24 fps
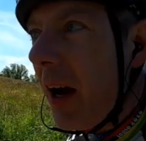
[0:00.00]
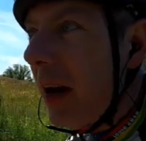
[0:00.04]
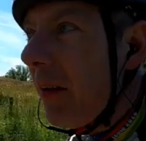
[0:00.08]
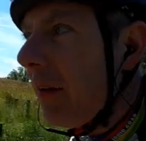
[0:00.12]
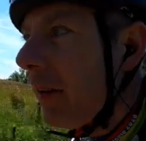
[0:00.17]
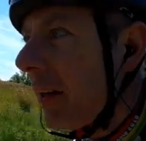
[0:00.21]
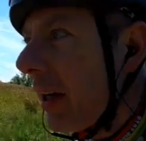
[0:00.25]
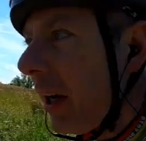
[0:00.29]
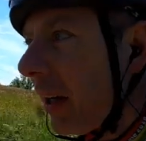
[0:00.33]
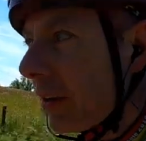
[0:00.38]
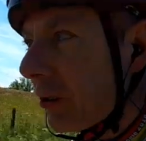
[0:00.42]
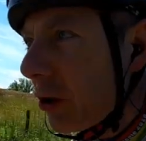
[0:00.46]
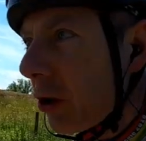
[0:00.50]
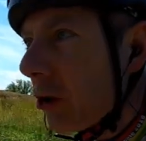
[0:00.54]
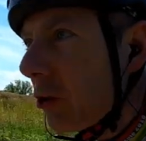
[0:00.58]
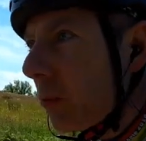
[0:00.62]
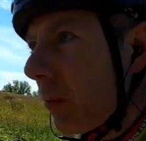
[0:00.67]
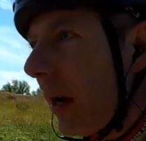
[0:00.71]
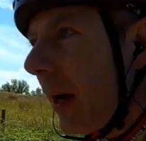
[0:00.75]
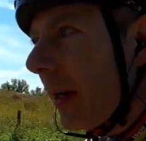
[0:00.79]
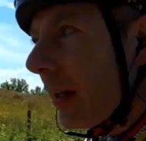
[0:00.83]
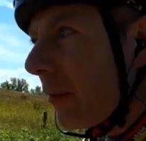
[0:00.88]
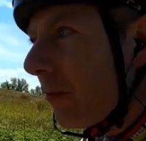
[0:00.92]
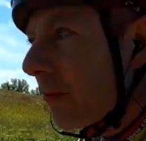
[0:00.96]
we haven't had good
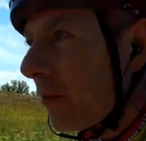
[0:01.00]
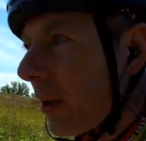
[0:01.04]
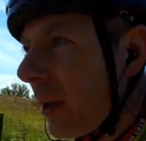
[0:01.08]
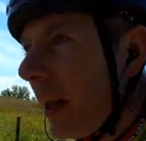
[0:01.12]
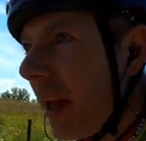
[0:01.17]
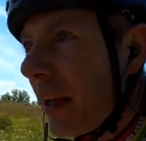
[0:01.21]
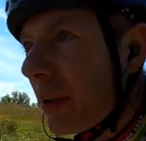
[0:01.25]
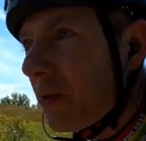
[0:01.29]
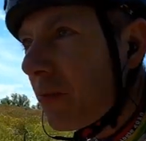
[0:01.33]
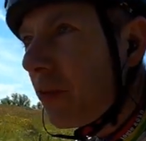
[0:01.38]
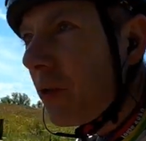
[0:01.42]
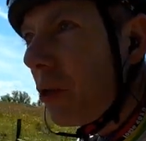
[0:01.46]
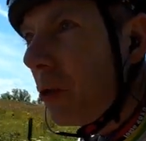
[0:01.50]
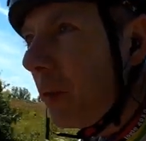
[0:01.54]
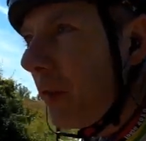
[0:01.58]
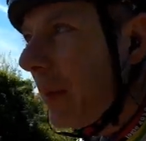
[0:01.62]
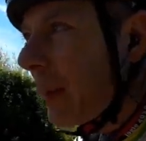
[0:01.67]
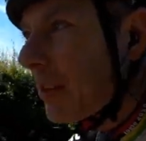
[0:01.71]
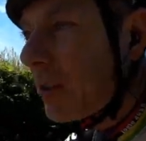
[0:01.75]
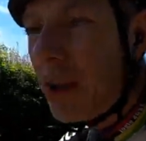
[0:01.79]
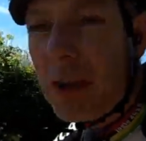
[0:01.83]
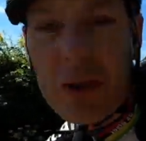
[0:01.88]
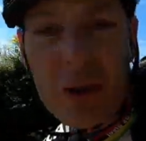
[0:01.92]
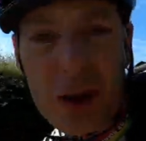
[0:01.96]
weather for the last few
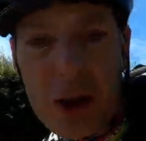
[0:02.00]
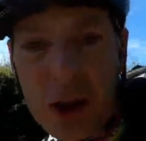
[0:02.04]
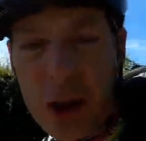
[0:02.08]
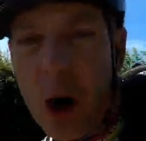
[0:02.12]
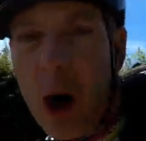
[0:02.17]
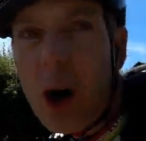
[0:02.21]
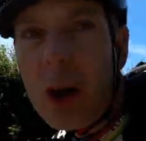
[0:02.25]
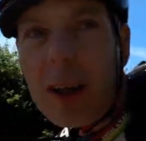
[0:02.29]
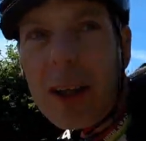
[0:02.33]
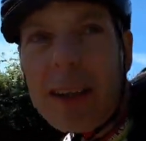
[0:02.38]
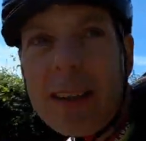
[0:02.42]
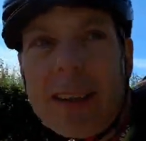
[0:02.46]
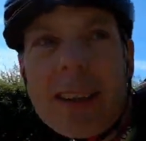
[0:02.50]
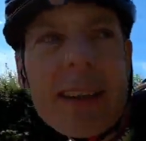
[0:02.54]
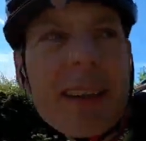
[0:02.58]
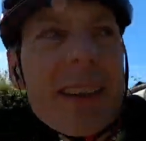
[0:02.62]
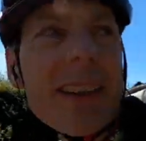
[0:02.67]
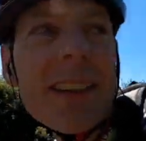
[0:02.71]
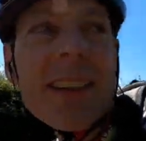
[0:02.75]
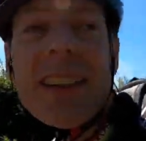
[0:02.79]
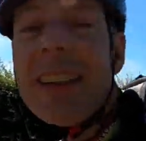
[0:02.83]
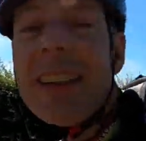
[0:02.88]
weeks in Scotland.